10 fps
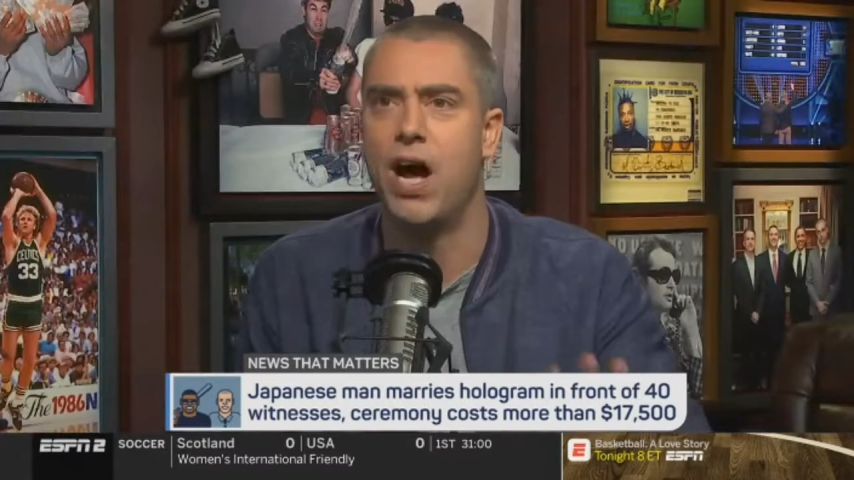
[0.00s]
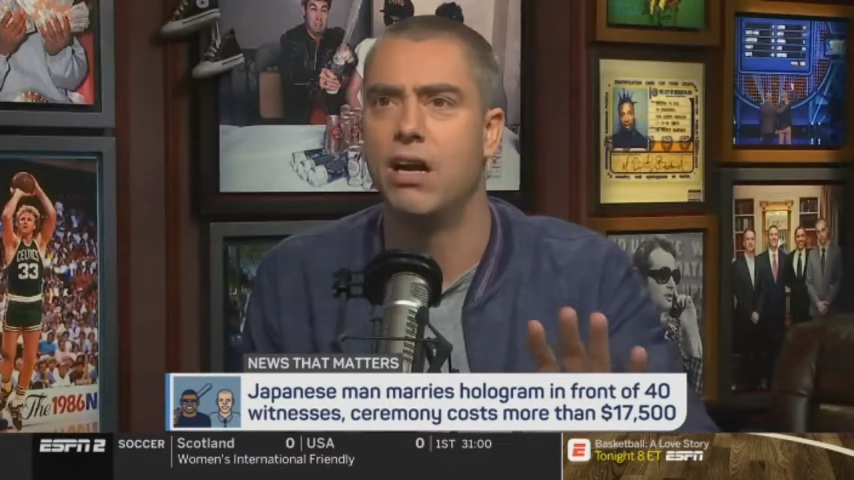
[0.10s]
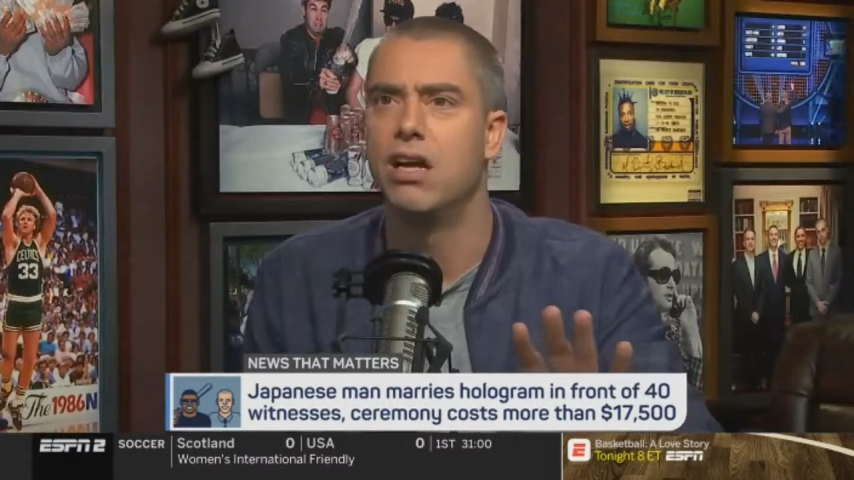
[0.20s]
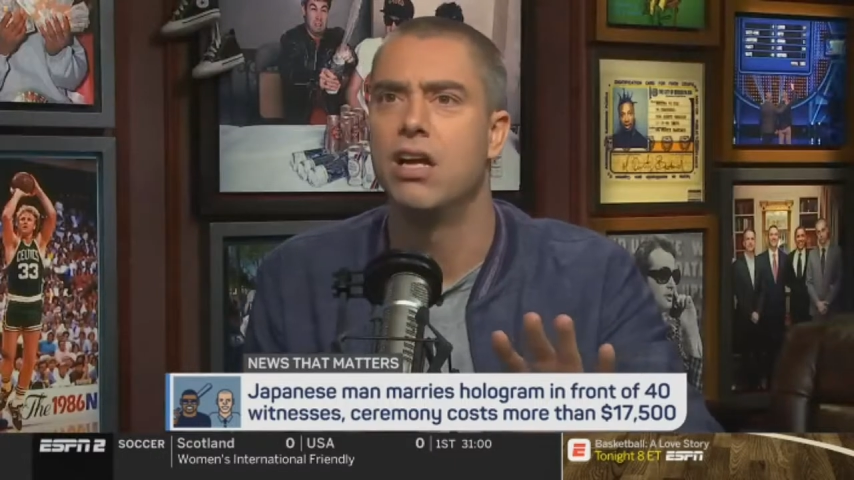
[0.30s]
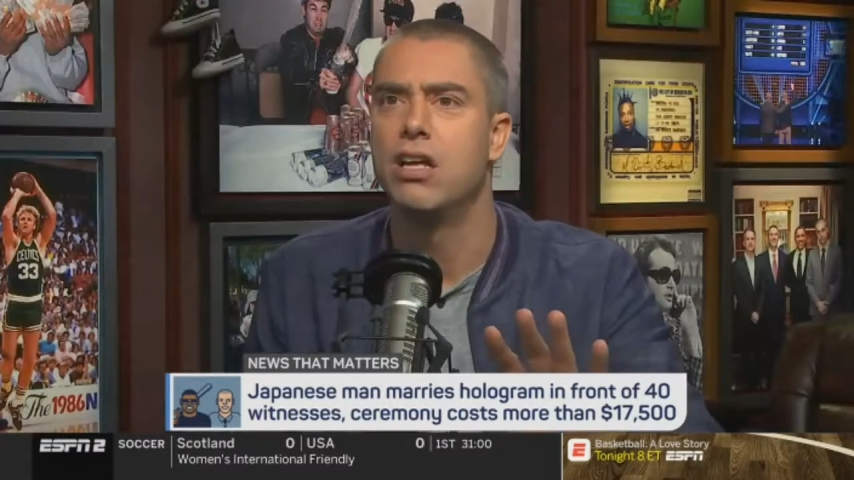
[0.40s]

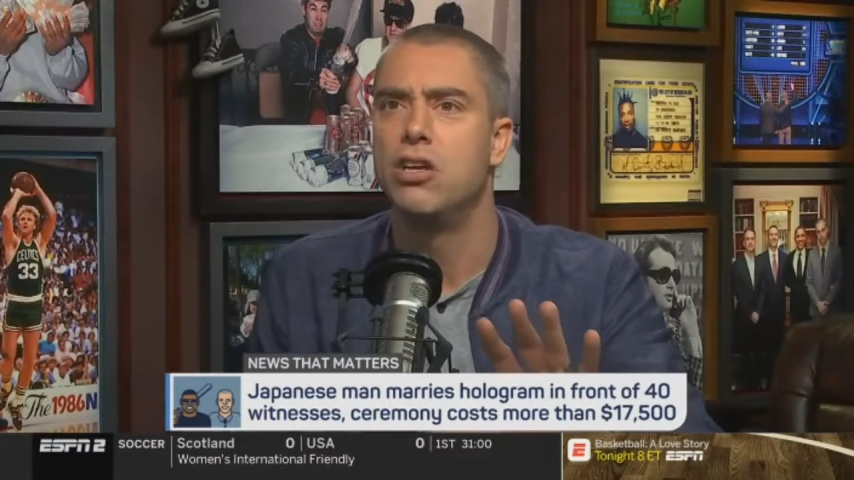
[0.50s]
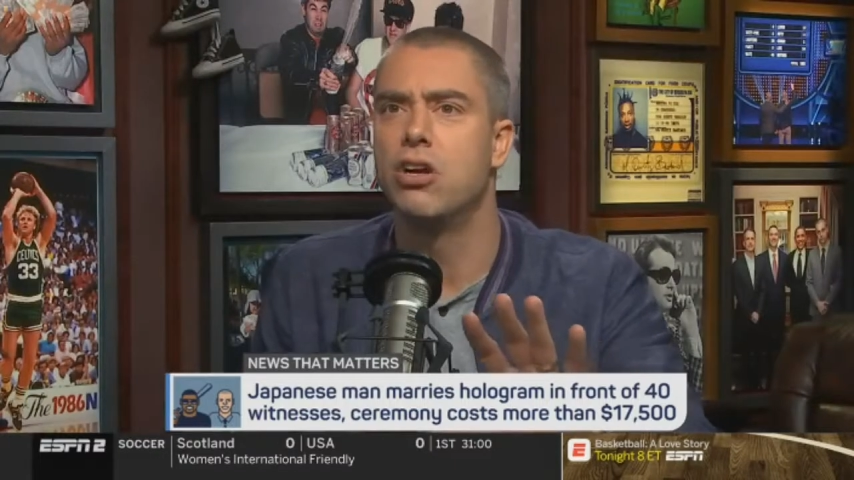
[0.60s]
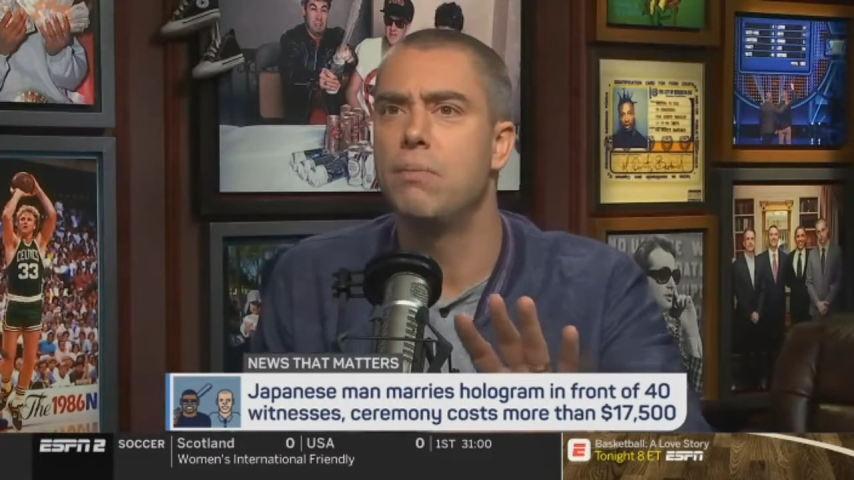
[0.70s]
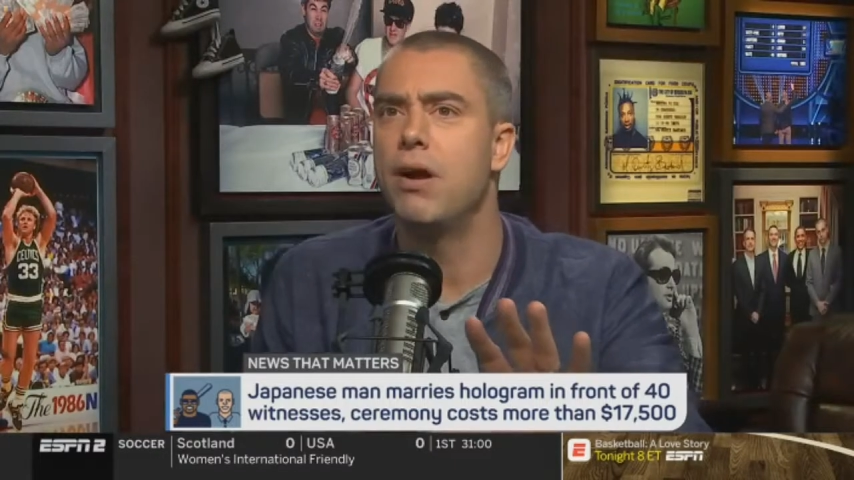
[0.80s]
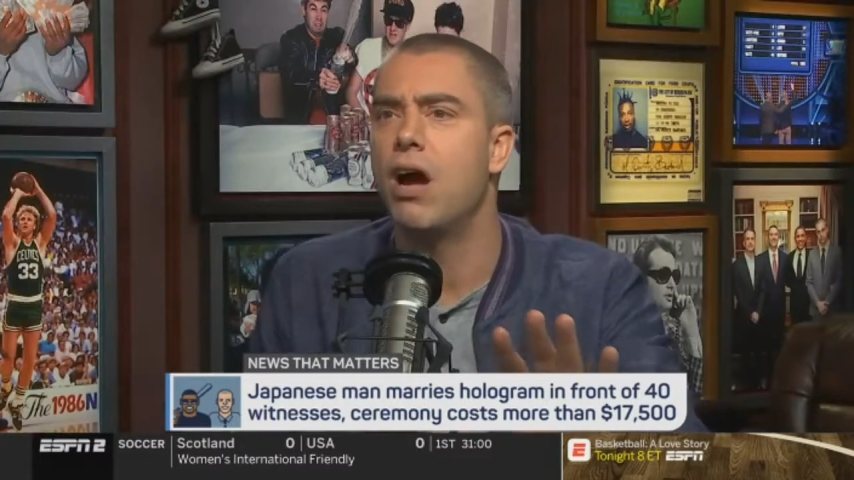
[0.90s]
Dog, fine.
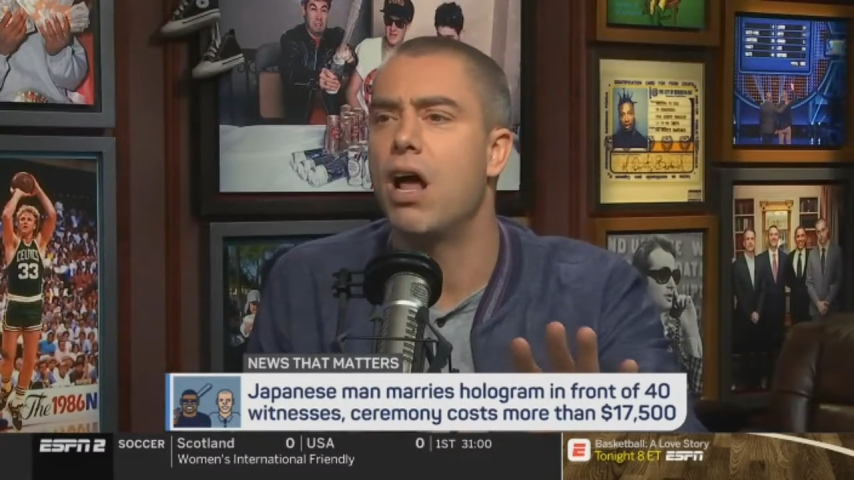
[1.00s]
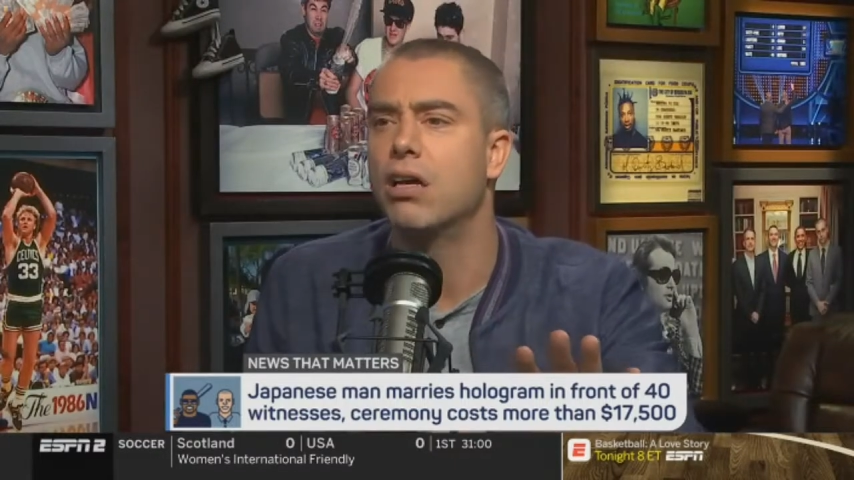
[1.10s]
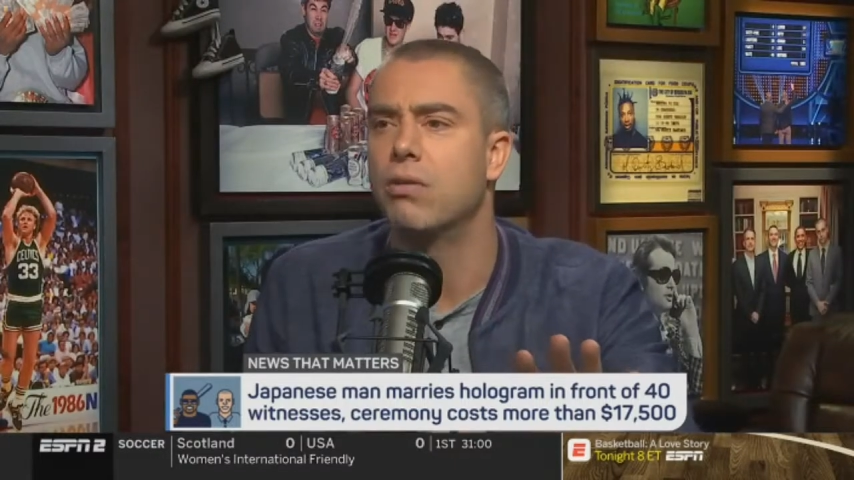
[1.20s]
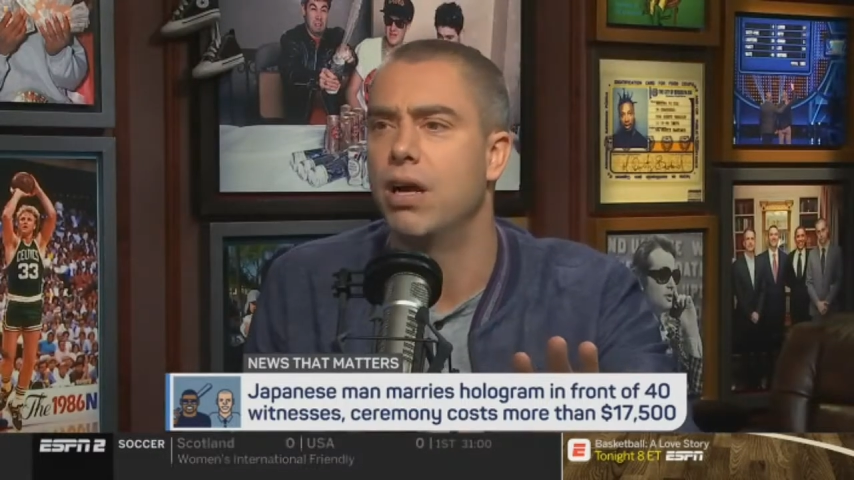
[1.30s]
You're going to